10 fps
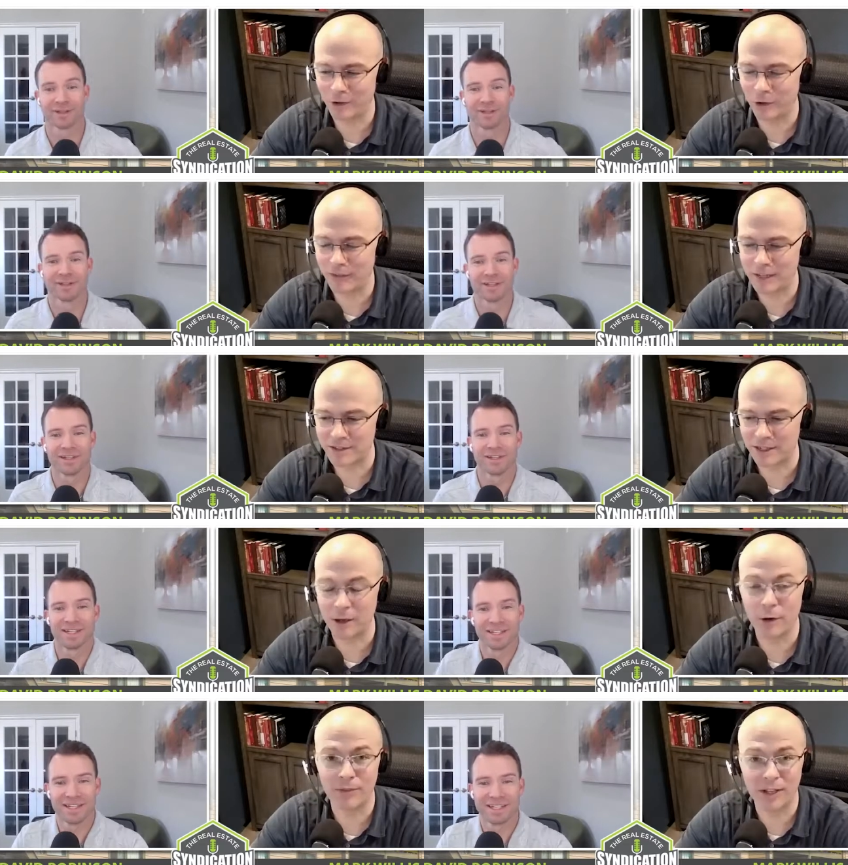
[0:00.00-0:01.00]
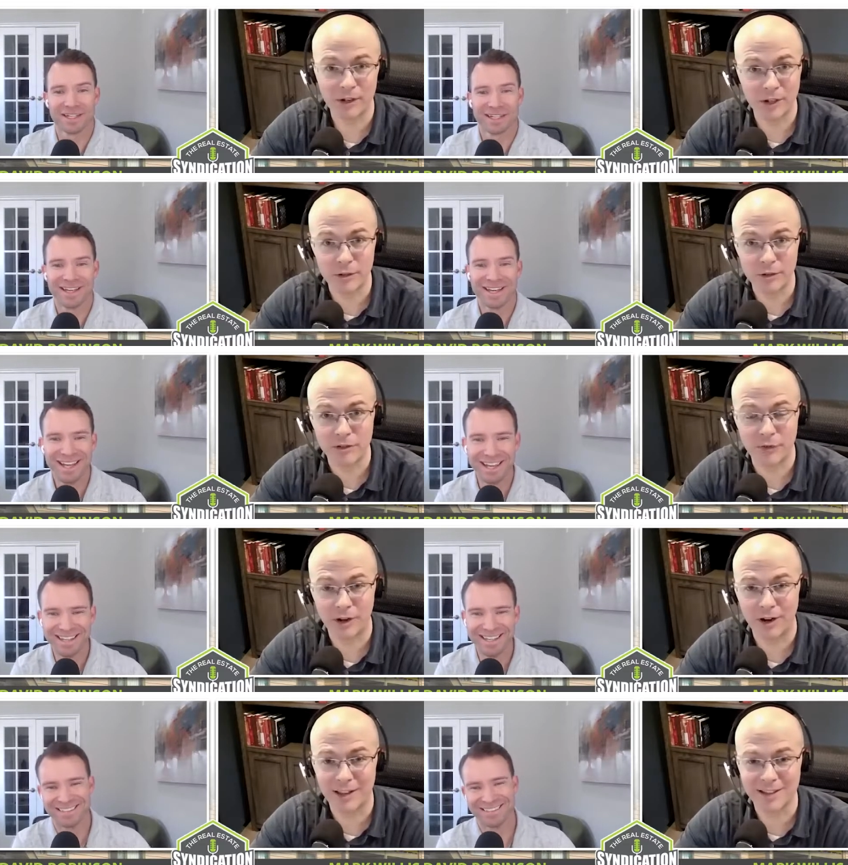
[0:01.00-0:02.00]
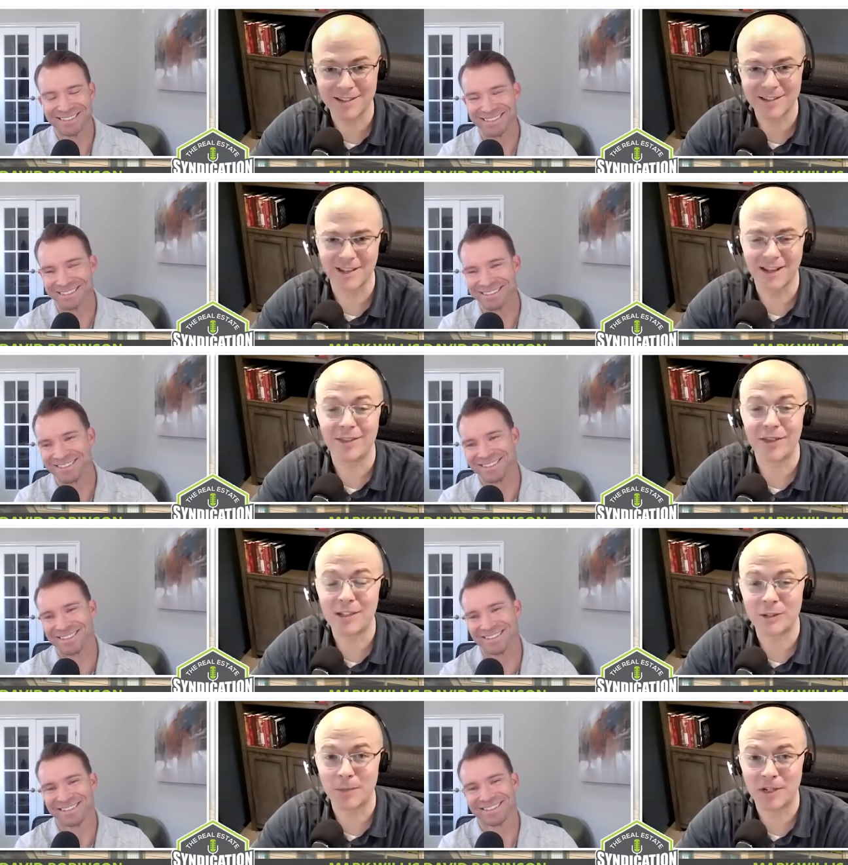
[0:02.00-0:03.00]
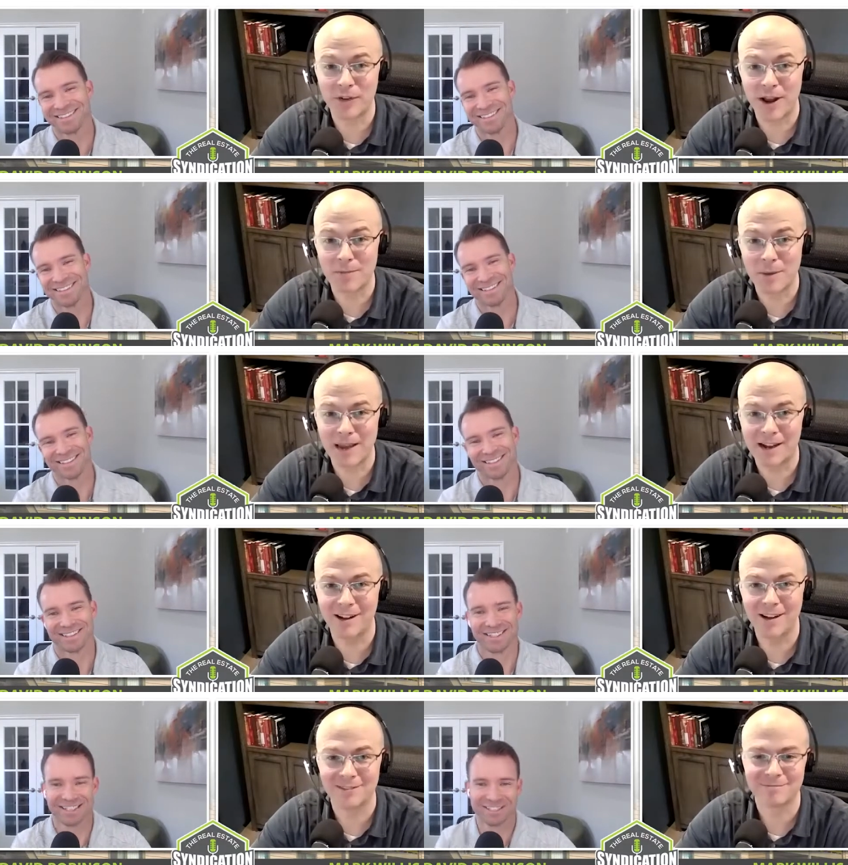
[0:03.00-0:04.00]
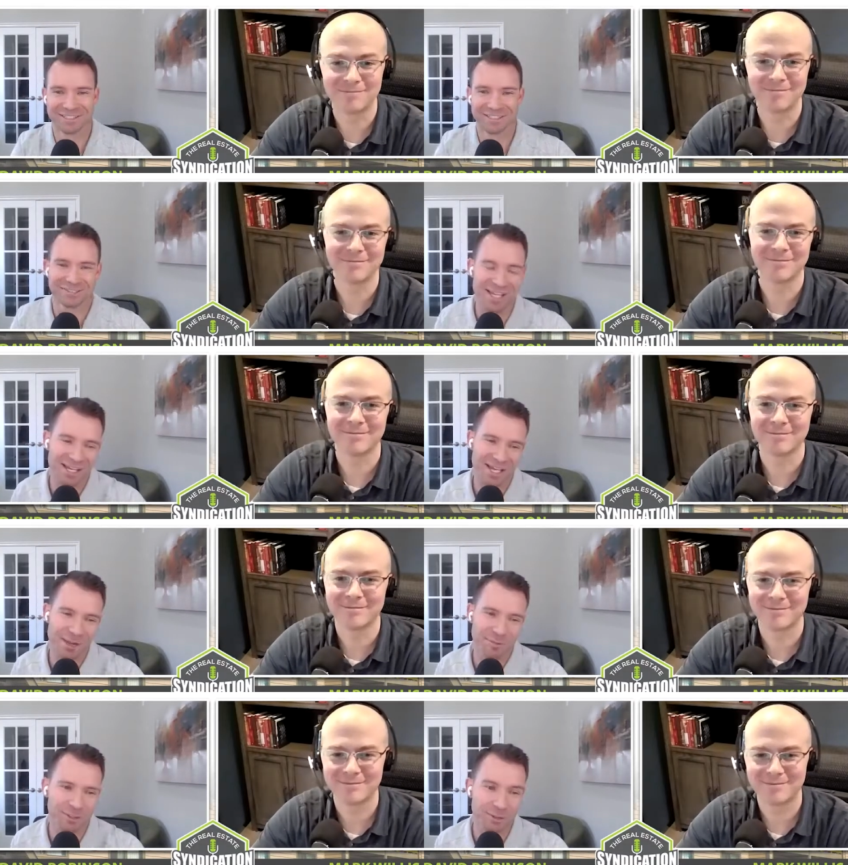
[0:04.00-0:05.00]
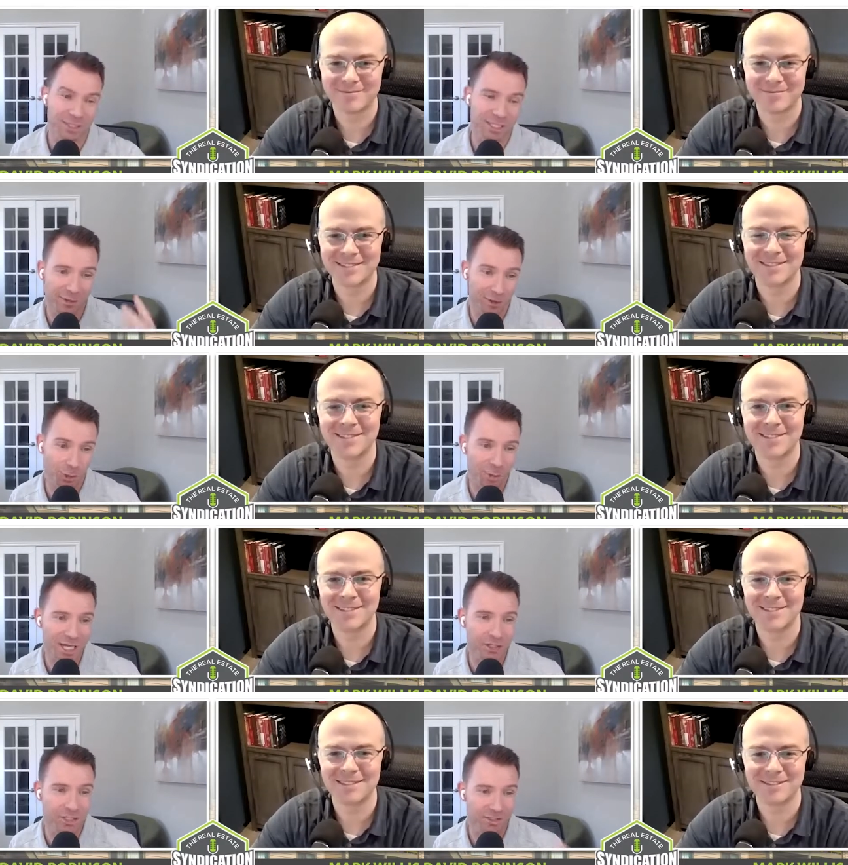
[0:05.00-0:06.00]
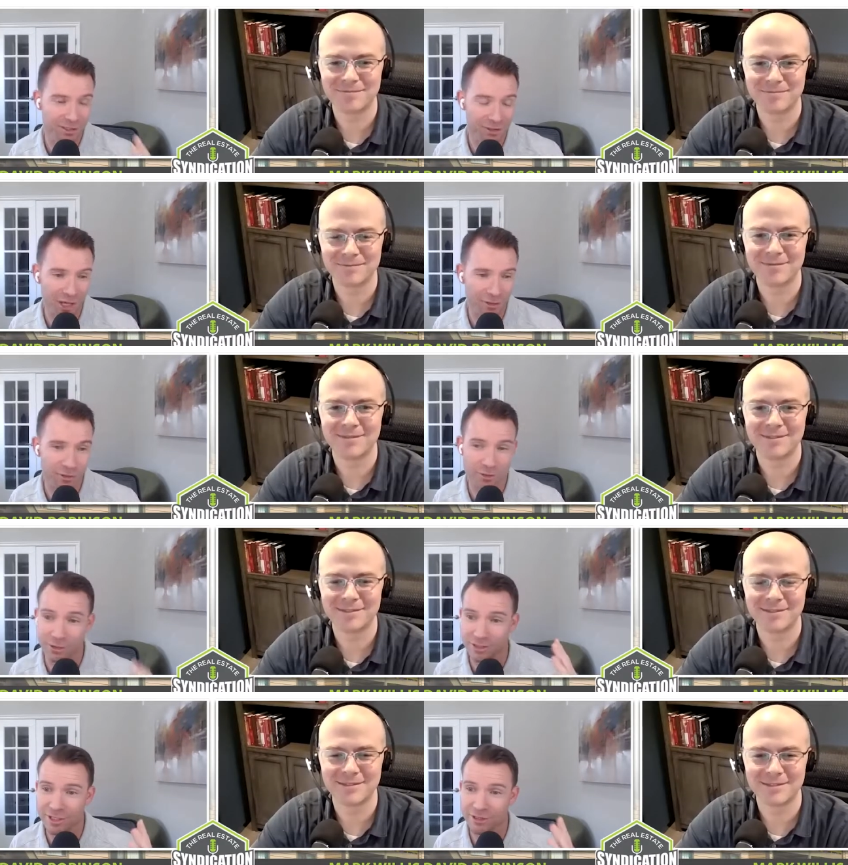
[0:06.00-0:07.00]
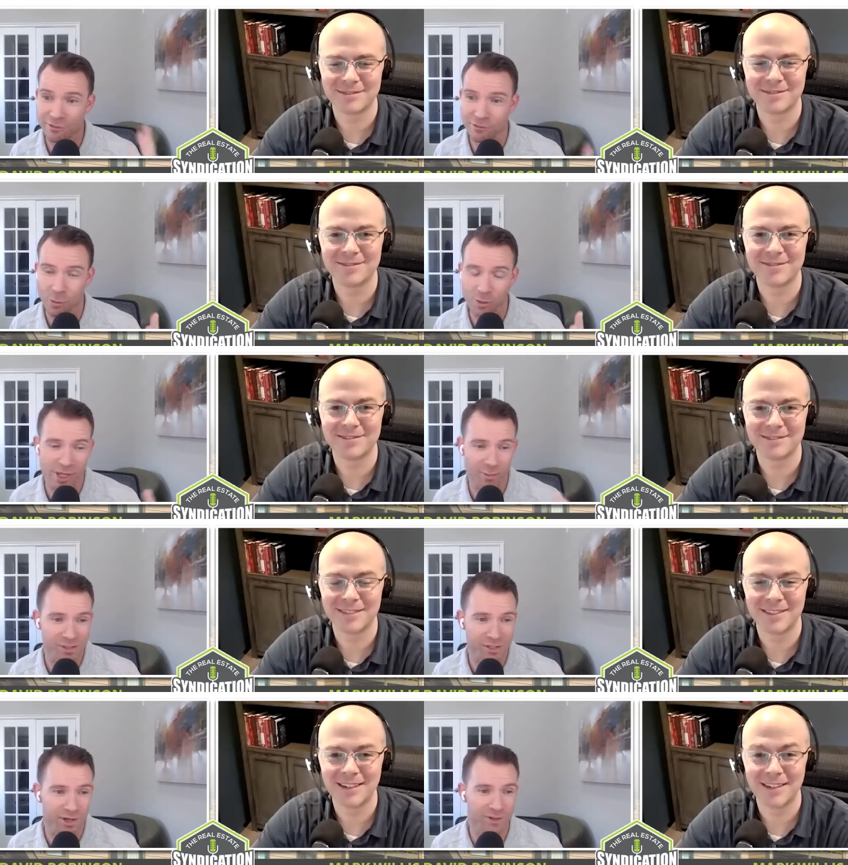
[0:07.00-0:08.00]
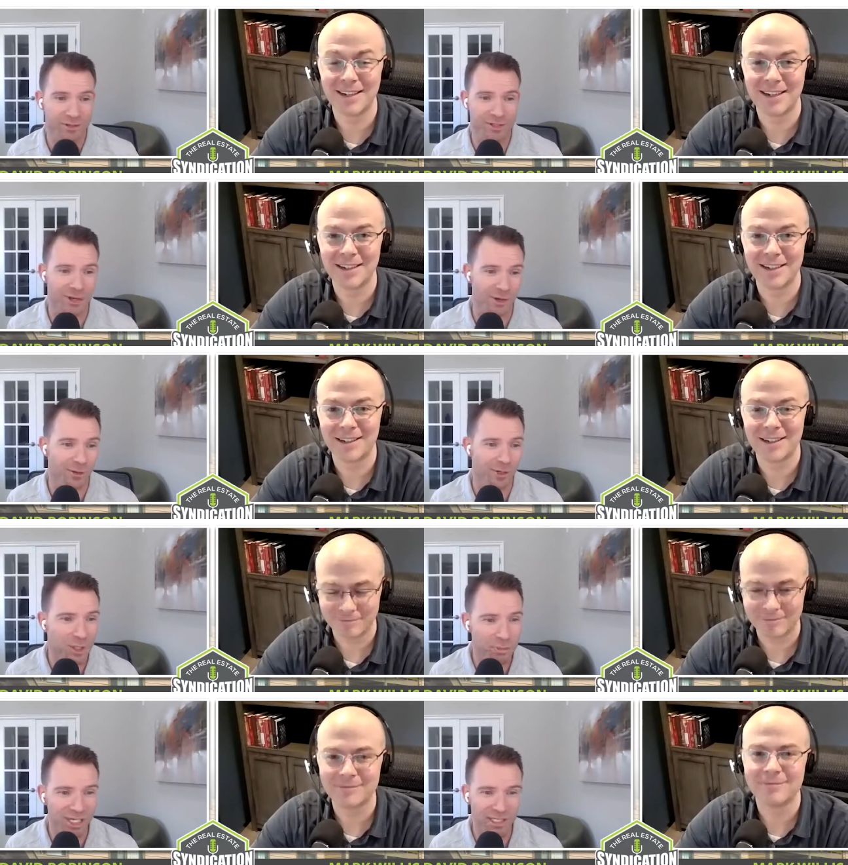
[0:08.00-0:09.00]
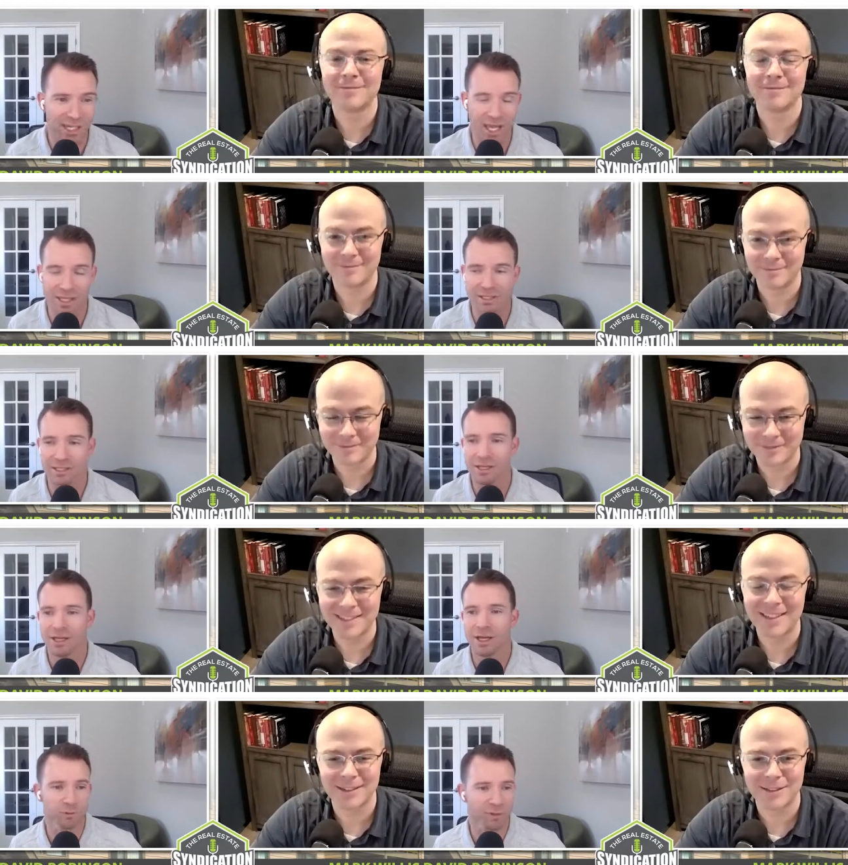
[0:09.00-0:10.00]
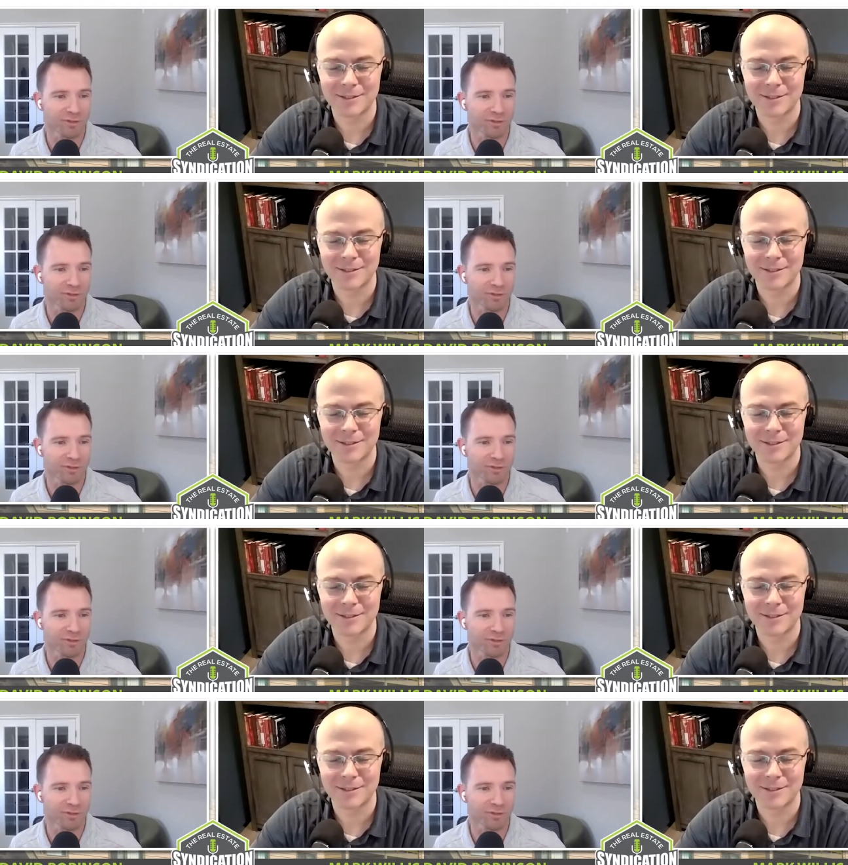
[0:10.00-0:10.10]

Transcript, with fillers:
Speaker 1: know if that's uh, hopefully good news for your audience. Uh, and thanks so much for having me back on.
Speaker 2: Yeah, absolutely. A correction, not your third. This is your fourth episode. So, repeat guest, you've